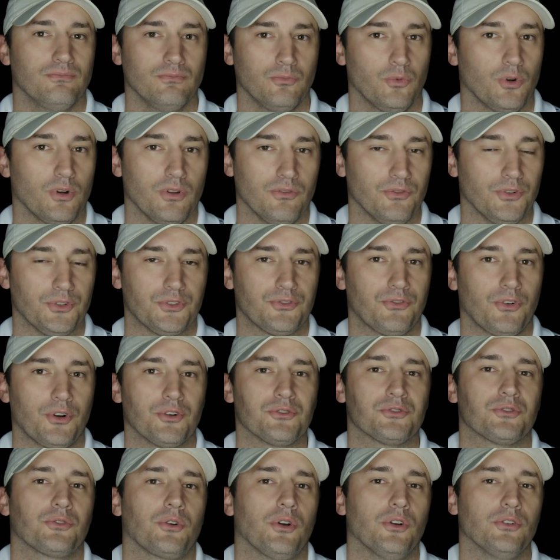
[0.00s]
one of his
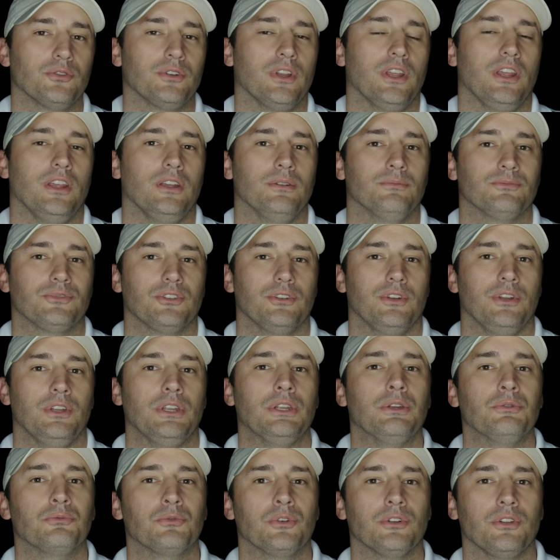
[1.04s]
first road games, and he
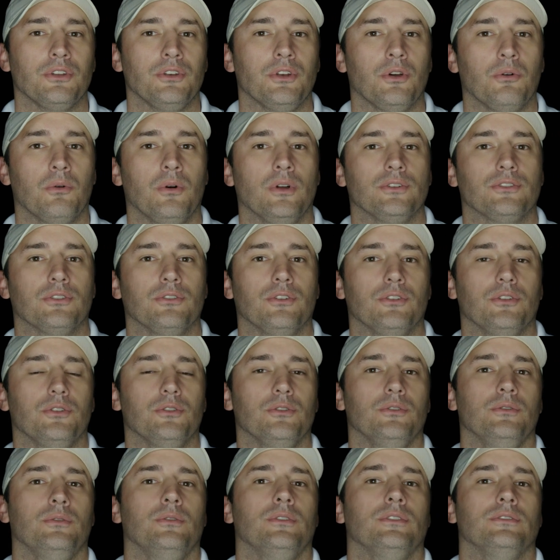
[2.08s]
didn't really know what to
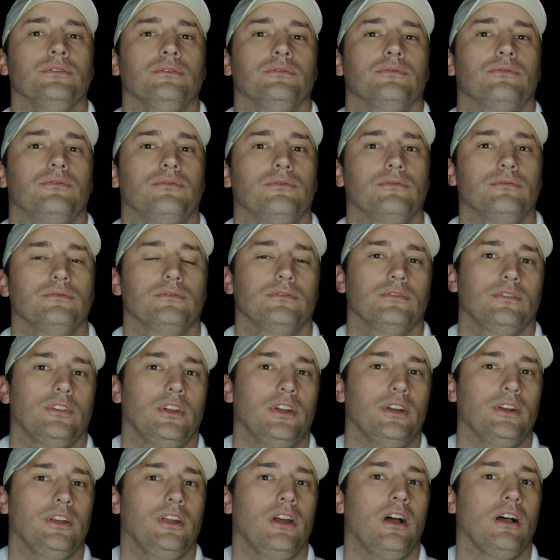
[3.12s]
do, and
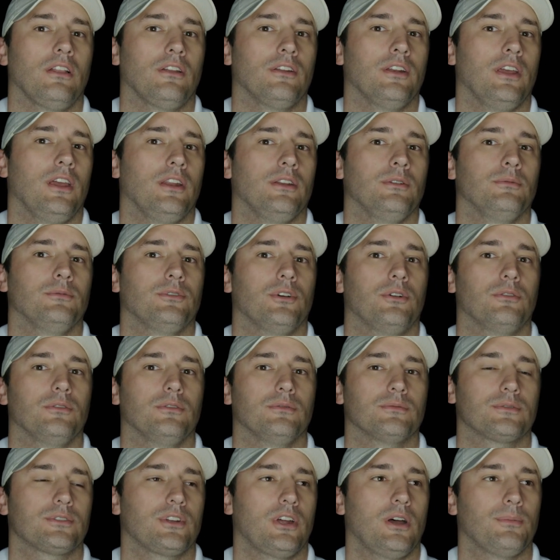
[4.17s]
Larry hollered at him, told
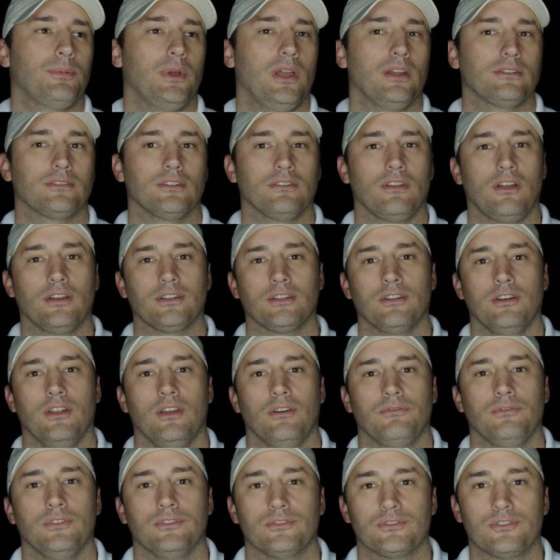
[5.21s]
him to stop acting like an
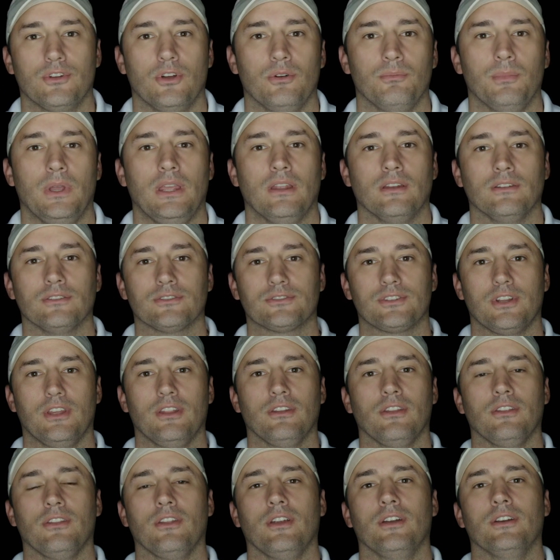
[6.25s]
effing snowman and
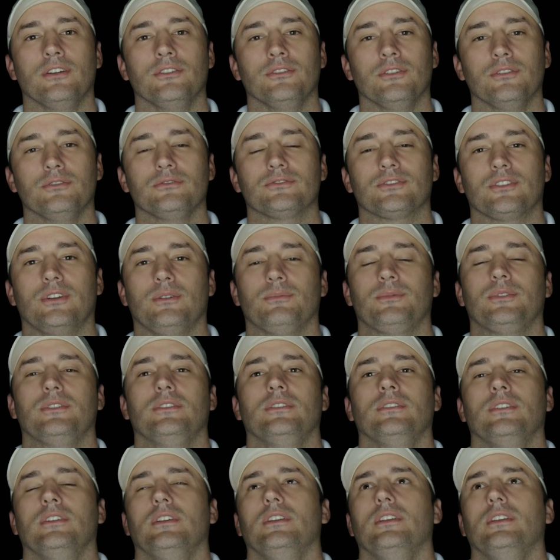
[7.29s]
standing there and do something.